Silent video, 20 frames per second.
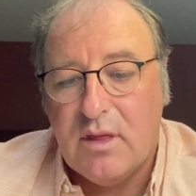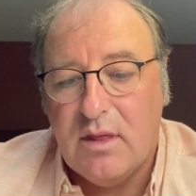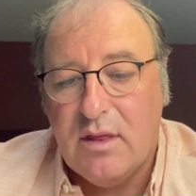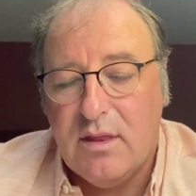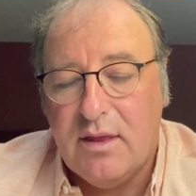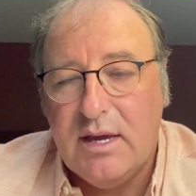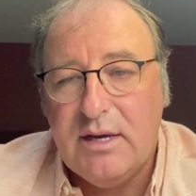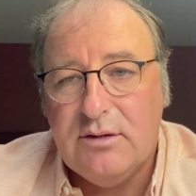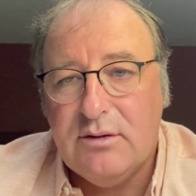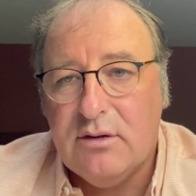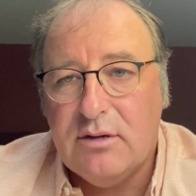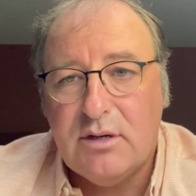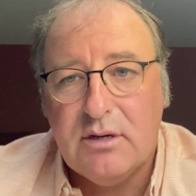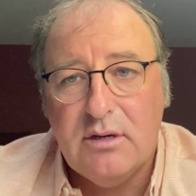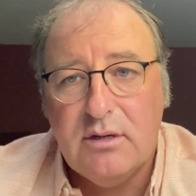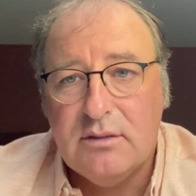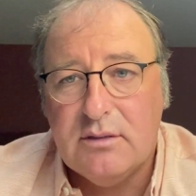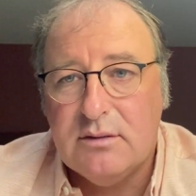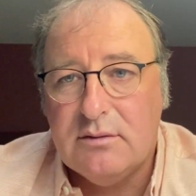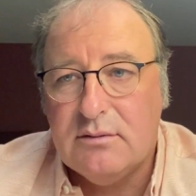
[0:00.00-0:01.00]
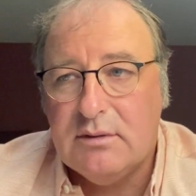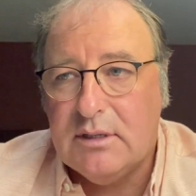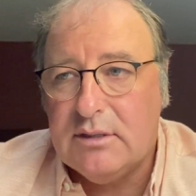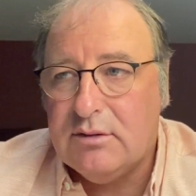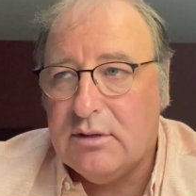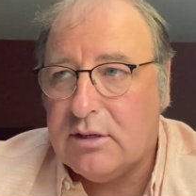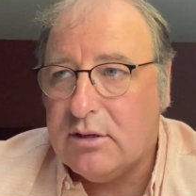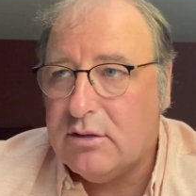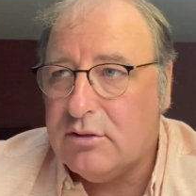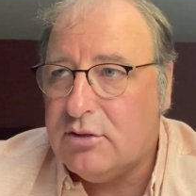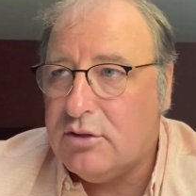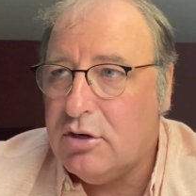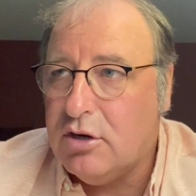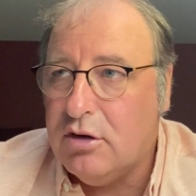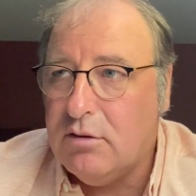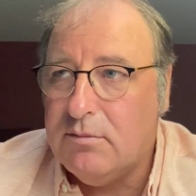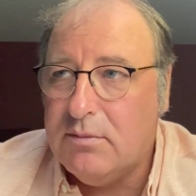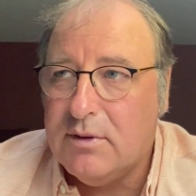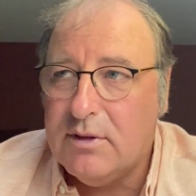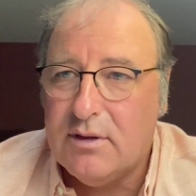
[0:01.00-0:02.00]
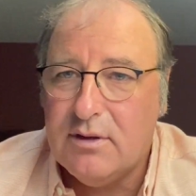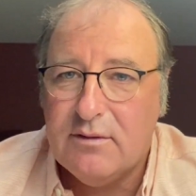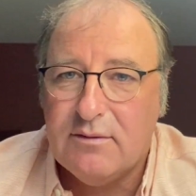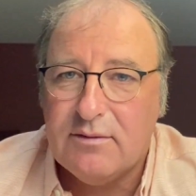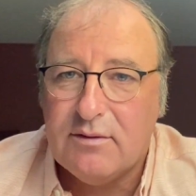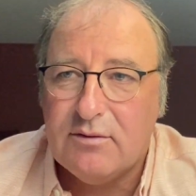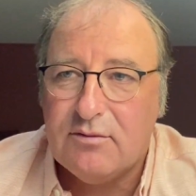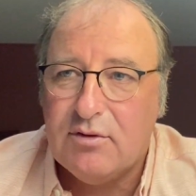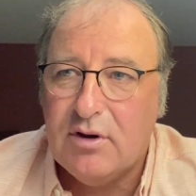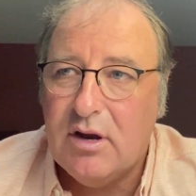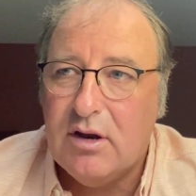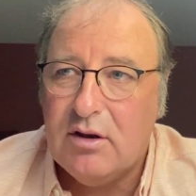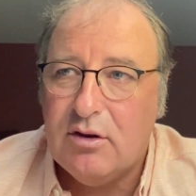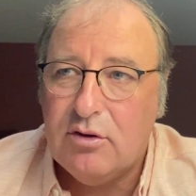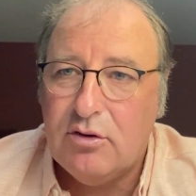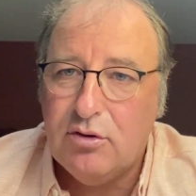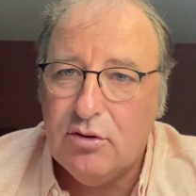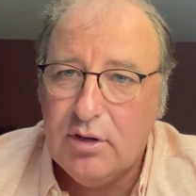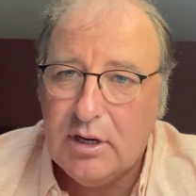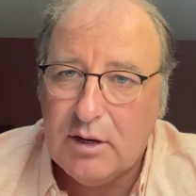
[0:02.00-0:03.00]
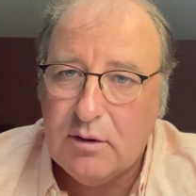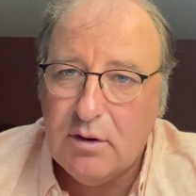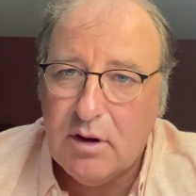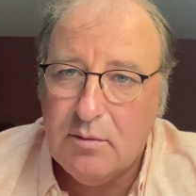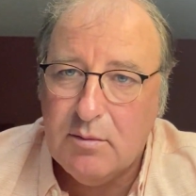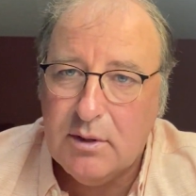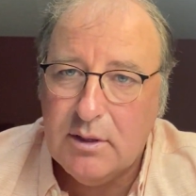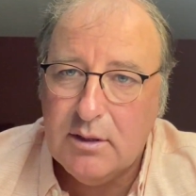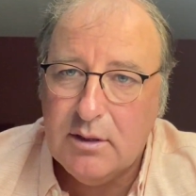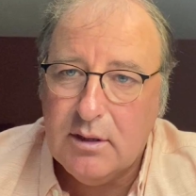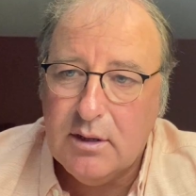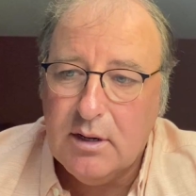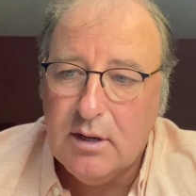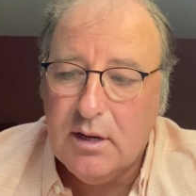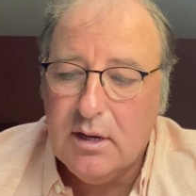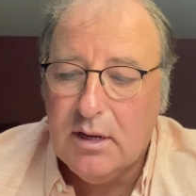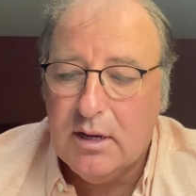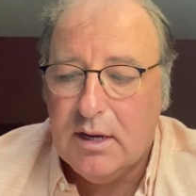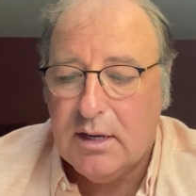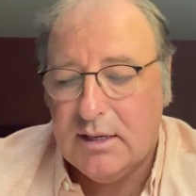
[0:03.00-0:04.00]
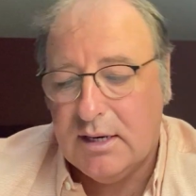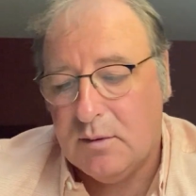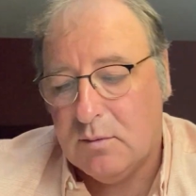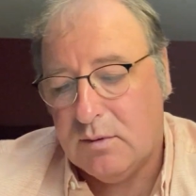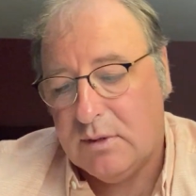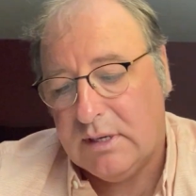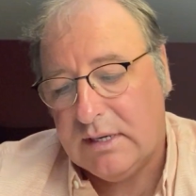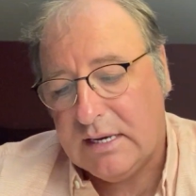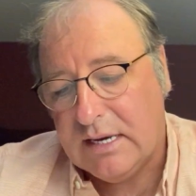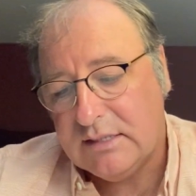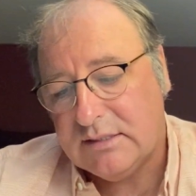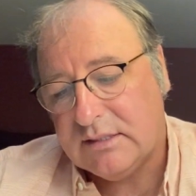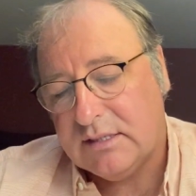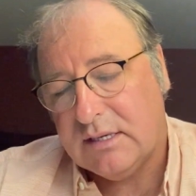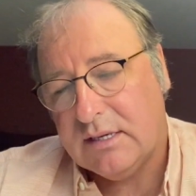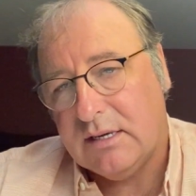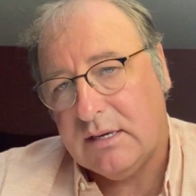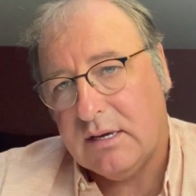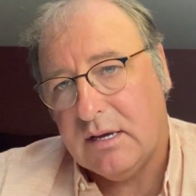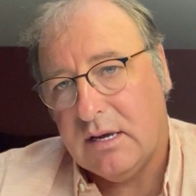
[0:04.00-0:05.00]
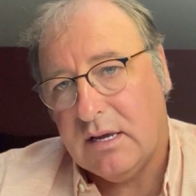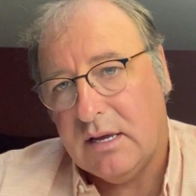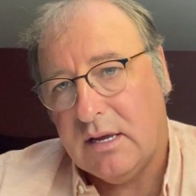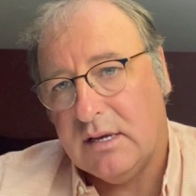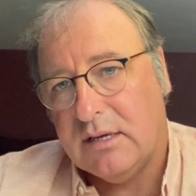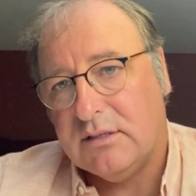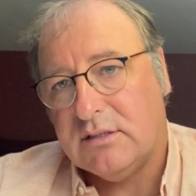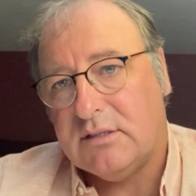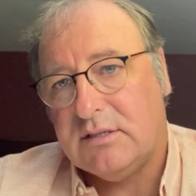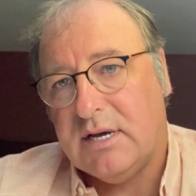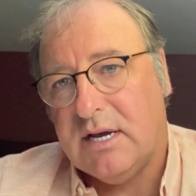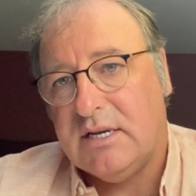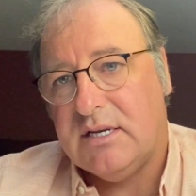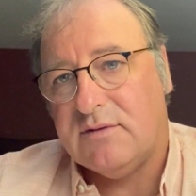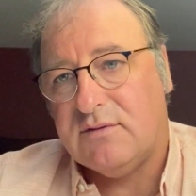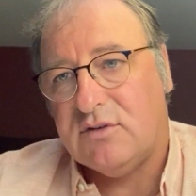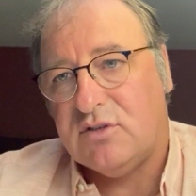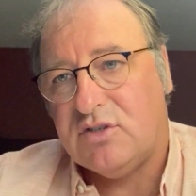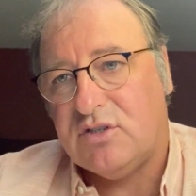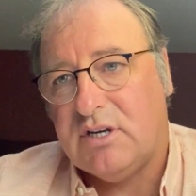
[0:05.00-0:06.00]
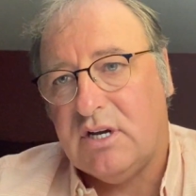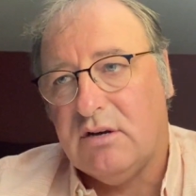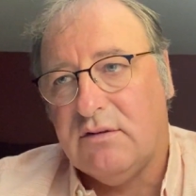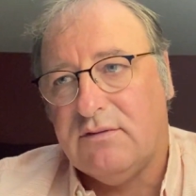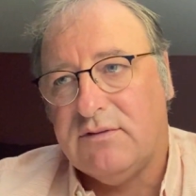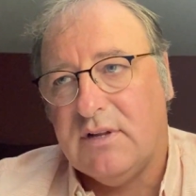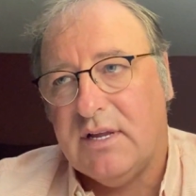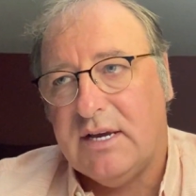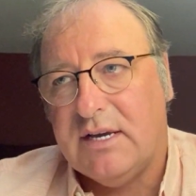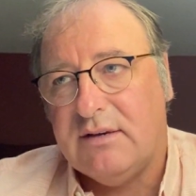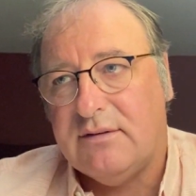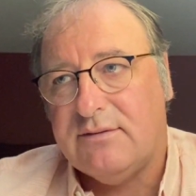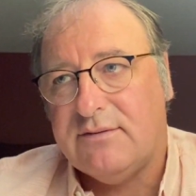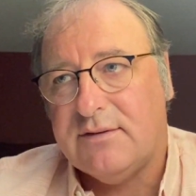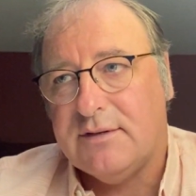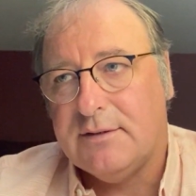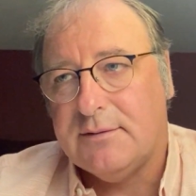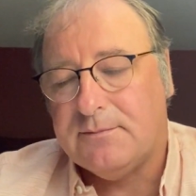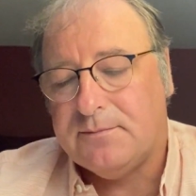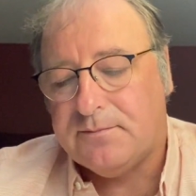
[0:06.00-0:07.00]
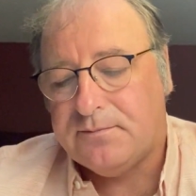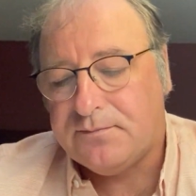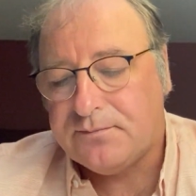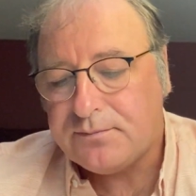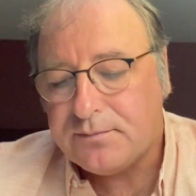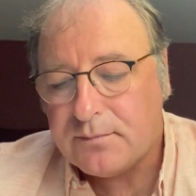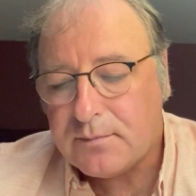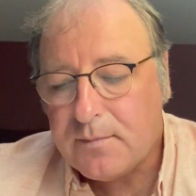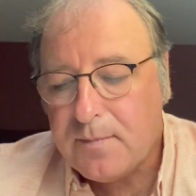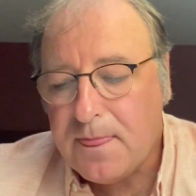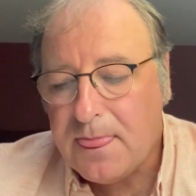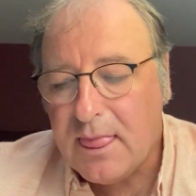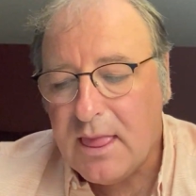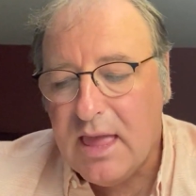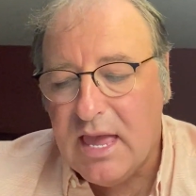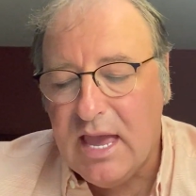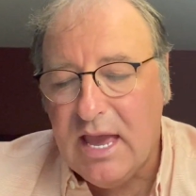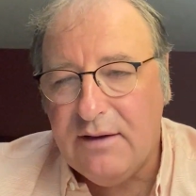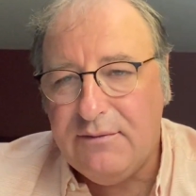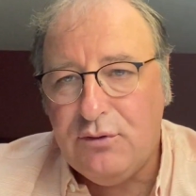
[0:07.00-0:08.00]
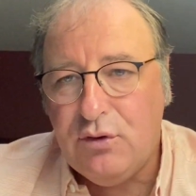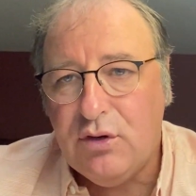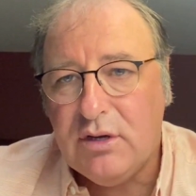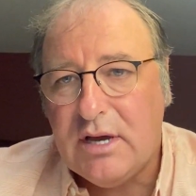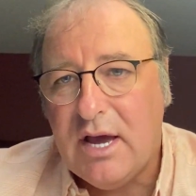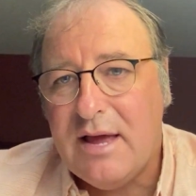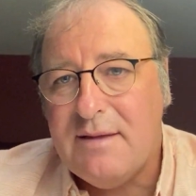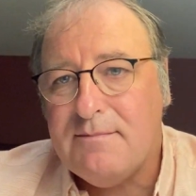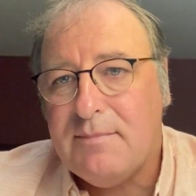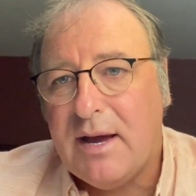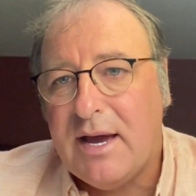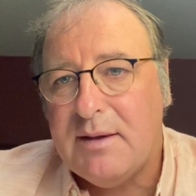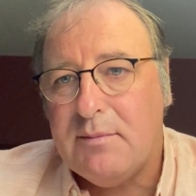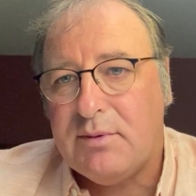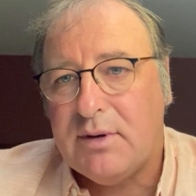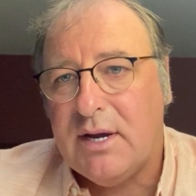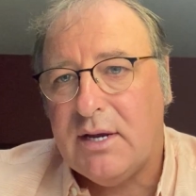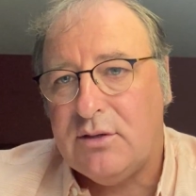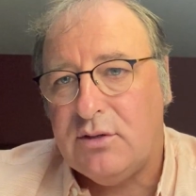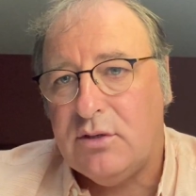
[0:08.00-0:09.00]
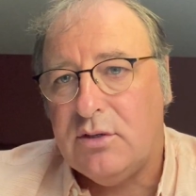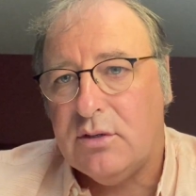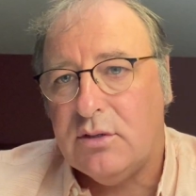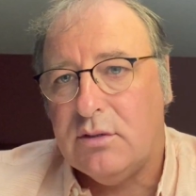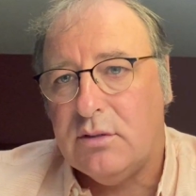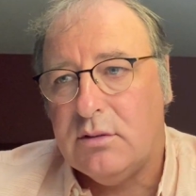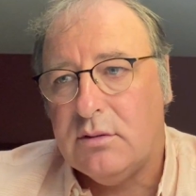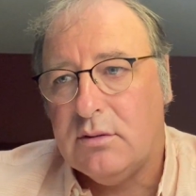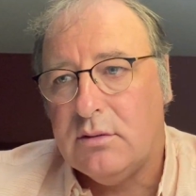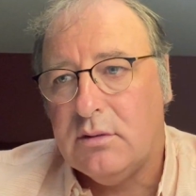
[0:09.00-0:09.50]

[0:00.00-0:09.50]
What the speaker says: they do a good job. They've got running new equipment, and then when it gets to the end of its shelf life, if you can't buy brand new,